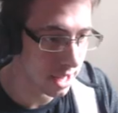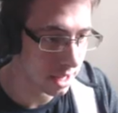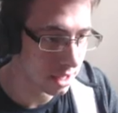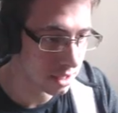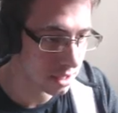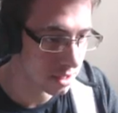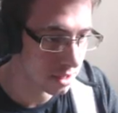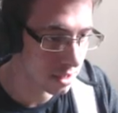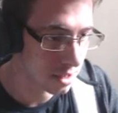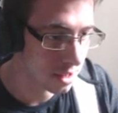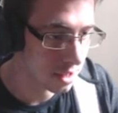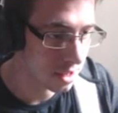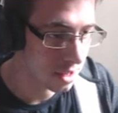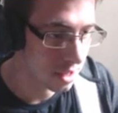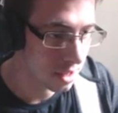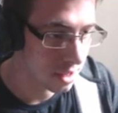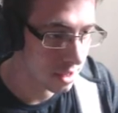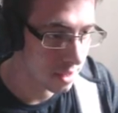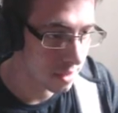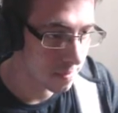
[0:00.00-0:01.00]
next.
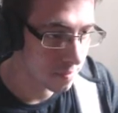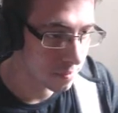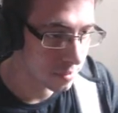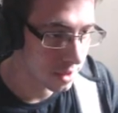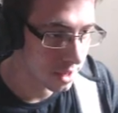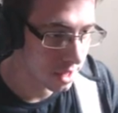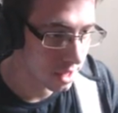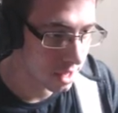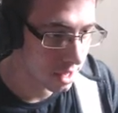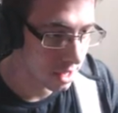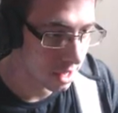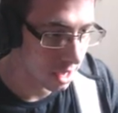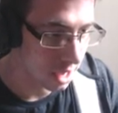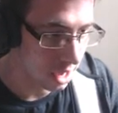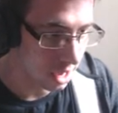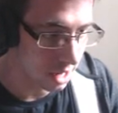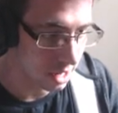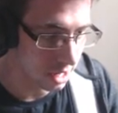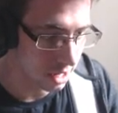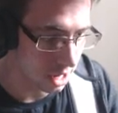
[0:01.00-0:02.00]

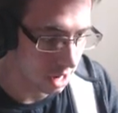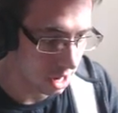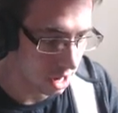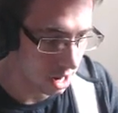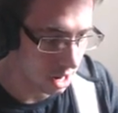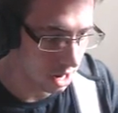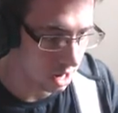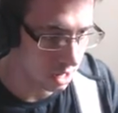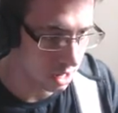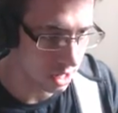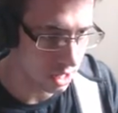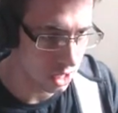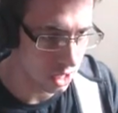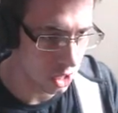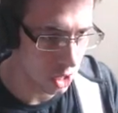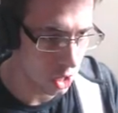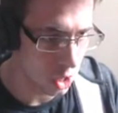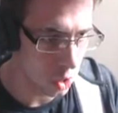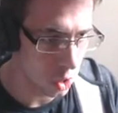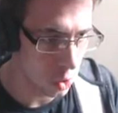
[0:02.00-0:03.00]
I need all of
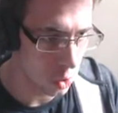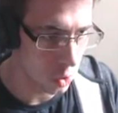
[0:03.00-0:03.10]
you.